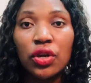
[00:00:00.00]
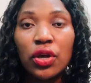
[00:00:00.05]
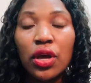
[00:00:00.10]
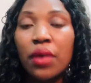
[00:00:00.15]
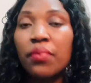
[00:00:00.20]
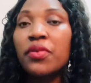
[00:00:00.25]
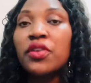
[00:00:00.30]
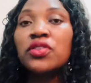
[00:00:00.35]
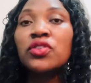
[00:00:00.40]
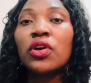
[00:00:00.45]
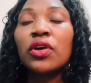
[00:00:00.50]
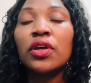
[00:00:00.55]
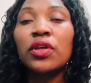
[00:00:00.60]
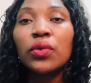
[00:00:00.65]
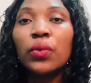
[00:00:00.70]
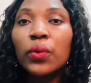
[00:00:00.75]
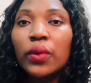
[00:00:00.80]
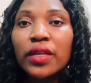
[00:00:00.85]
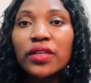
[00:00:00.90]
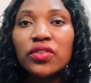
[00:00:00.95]
I'm not talking
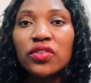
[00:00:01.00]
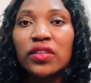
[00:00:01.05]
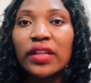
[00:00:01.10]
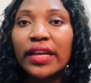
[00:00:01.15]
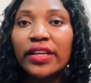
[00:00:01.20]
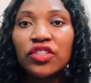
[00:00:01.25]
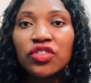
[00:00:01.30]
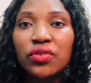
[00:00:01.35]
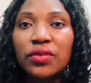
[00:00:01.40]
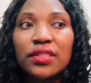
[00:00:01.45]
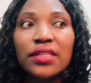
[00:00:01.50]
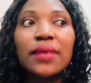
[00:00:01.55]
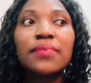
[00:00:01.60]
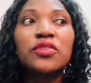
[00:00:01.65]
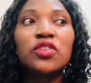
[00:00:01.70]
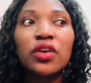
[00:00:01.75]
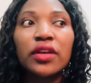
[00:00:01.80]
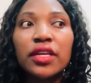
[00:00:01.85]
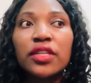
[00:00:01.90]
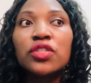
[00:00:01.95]
only to Nigerians. I'm
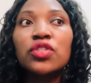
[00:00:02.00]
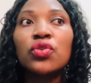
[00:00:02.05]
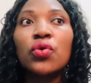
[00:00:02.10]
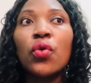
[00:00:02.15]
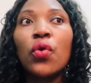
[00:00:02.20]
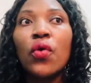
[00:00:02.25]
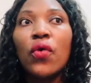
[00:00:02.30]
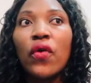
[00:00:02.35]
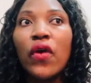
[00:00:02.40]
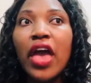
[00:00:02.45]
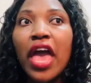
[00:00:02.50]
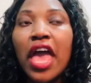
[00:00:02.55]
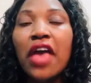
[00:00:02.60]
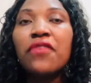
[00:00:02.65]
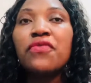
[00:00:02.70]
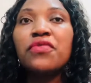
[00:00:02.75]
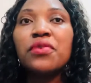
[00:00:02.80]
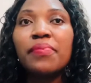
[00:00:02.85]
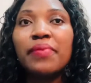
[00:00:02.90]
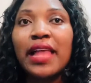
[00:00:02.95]
talking to
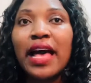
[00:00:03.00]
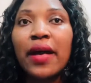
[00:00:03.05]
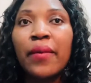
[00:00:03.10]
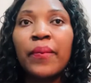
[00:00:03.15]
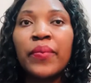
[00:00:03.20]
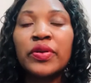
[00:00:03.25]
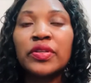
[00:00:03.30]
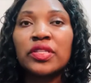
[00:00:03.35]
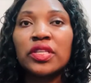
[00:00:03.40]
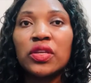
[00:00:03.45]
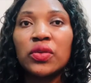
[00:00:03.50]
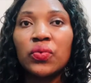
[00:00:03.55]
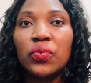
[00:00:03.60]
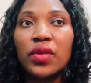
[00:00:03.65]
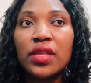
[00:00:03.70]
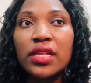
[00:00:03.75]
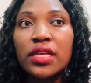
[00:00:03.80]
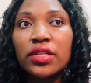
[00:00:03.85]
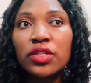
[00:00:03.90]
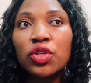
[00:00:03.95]
every black person.
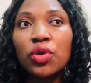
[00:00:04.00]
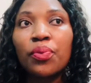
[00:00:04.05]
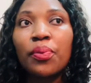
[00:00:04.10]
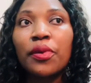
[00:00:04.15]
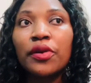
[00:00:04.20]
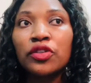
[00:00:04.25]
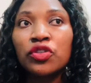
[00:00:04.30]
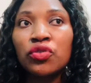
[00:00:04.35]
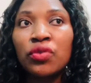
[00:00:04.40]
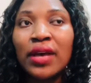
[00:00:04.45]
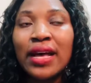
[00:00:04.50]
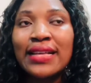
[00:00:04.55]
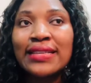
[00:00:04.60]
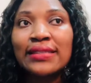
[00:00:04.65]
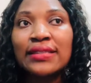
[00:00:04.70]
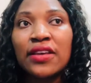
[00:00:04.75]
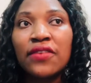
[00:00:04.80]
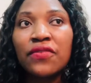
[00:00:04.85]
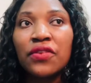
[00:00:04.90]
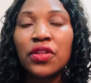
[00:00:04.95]
We need to portray
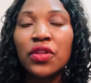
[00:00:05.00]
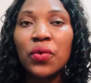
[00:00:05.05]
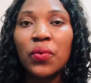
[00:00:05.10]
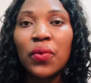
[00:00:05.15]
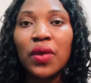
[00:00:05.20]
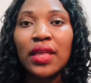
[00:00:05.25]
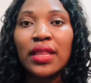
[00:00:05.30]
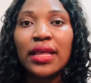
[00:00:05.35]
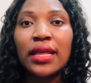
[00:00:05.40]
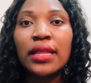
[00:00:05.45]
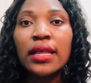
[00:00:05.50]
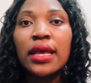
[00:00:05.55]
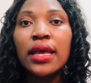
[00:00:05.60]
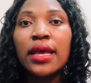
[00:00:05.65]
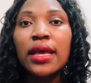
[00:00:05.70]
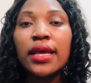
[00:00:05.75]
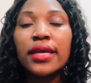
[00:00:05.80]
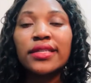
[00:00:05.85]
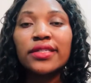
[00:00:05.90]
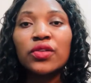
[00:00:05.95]
ourselves in a way that
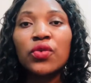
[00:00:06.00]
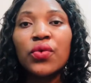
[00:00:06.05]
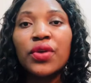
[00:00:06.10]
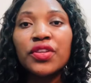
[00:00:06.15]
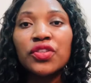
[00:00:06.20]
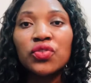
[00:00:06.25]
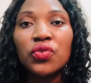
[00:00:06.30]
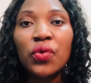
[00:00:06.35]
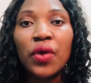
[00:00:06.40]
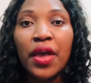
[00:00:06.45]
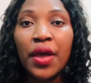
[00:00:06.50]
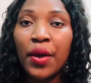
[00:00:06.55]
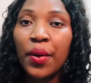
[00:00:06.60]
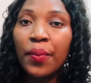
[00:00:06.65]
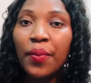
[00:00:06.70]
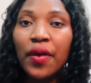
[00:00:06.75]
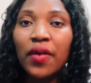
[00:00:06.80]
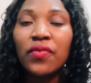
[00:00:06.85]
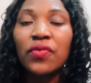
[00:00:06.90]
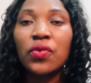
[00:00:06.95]
is going to
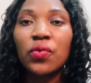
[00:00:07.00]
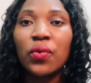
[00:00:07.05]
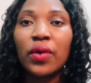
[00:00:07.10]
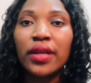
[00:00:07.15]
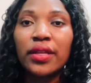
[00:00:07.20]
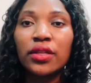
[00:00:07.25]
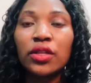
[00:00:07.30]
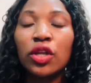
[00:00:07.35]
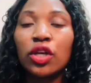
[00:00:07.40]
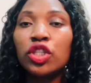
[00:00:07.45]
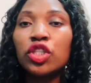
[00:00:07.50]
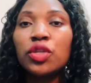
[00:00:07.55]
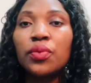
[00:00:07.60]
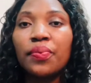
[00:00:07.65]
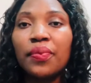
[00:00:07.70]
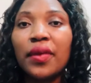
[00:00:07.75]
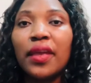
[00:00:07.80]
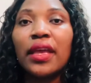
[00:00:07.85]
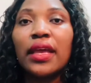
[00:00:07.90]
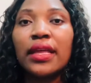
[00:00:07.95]
help everyone, not to
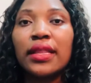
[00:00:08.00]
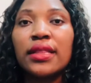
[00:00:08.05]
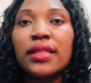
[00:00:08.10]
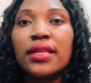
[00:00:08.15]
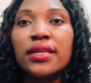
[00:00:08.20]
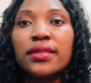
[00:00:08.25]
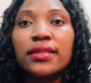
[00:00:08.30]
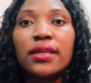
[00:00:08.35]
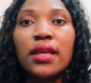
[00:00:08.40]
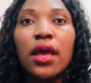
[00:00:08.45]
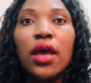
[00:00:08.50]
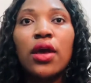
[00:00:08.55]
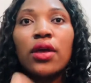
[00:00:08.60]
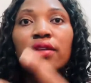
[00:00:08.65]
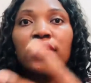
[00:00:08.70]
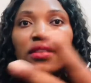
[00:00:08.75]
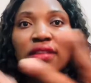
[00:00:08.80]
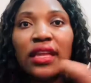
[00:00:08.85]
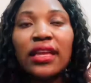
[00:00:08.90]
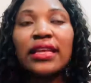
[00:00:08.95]
be in this
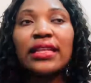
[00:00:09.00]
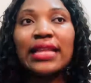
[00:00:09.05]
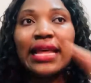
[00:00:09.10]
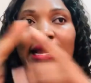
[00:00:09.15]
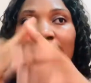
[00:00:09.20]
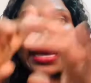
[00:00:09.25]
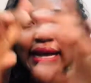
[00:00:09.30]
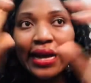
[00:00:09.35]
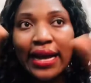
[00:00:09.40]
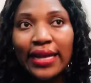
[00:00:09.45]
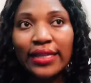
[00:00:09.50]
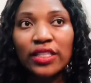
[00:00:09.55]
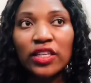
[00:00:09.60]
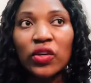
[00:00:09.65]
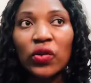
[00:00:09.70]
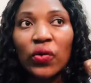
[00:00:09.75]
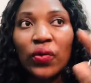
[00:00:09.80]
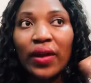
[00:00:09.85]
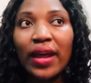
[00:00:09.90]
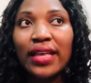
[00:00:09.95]
thing that they
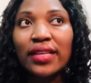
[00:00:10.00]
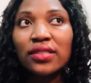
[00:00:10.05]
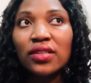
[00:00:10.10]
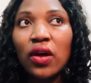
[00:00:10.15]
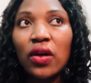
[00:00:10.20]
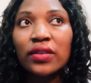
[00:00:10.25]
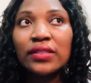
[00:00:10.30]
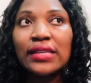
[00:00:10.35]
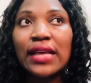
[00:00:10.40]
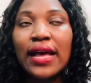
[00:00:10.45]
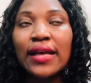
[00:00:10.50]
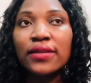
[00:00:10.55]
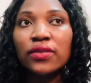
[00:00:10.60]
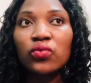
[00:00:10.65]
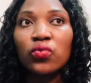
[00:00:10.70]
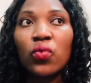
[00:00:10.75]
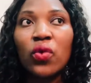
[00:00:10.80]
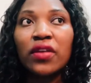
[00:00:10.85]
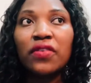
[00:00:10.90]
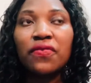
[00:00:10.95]
categorize us as,
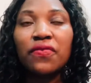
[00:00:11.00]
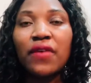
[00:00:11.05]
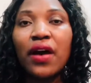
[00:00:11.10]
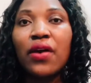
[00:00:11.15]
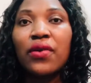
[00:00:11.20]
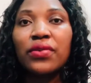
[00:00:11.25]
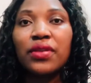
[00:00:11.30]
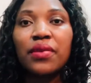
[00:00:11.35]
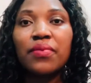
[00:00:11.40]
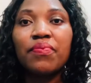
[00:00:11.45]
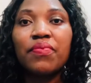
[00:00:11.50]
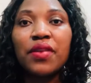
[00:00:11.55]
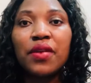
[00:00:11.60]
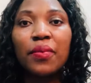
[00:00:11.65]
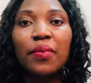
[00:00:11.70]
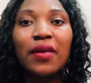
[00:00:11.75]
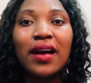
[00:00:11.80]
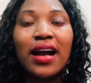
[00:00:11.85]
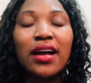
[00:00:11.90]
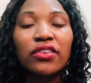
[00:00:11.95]
what, violent
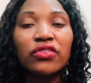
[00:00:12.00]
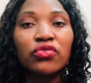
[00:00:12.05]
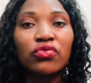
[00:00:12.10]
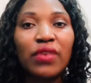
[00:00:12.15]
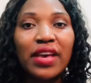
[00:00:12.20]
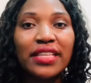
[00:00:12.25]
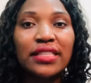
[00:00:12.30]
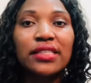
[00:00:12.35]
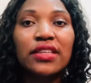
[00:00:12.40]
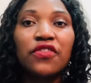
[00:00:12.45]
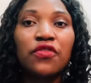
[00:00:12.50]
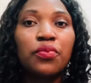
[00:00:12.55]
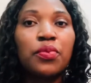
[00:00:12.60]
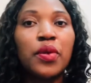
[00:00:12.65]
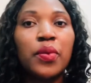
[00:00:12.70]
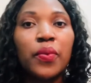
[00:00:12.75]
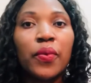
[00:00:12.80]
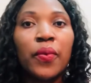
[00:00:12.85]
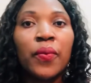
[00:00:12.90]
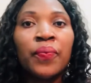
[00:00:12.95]
people, aggressive
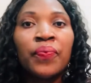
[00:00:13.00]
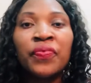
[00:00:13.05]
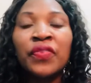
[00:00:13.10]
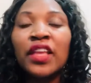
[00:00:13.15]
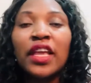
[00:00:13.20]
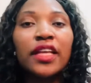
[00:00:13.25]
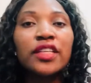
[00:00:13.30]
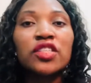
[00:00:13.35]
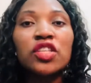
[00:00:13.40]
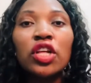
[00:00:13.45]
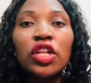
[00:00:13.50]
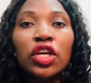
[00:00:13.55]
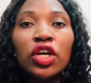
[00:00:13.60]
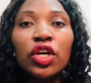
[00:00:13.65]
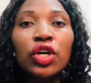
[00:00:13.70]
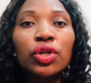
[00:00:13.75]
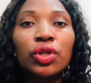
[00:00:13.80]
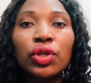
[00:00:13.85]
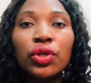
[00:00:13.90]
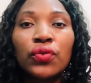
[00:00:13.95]
people. It's not a
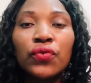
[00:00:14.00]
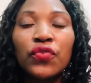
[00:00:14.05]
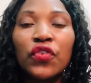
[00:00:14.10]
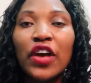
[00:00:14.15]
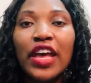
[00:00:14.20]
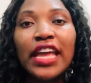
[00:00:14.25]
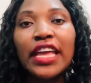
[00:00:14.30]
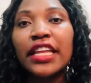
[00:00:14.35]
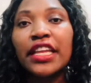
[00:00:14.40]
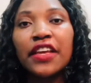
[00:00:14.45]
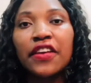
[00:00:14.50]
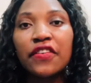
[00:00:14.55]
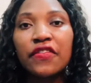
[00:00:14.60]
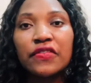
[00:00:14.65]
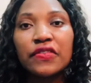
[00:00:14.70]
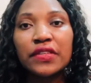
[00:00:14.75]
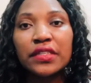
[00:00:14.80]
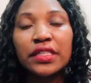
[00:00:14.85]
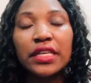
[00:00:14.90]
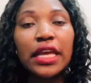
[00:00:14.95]
good look for any of
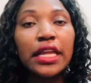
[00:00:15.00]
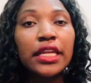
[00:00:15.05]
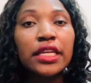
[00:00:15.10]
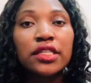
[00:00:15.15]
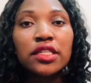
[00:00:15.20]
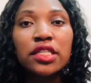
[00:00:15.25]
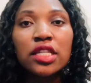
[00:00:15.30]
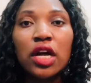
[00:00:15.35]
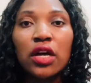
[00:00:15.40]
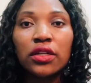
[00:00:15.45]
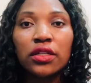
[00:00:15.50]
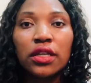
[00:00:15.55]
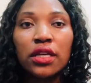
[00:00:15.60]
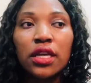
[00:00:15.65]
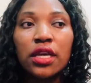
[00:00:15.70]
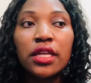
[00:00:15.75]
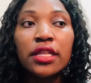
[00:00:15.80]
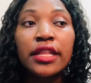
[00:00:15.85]
us. It is not.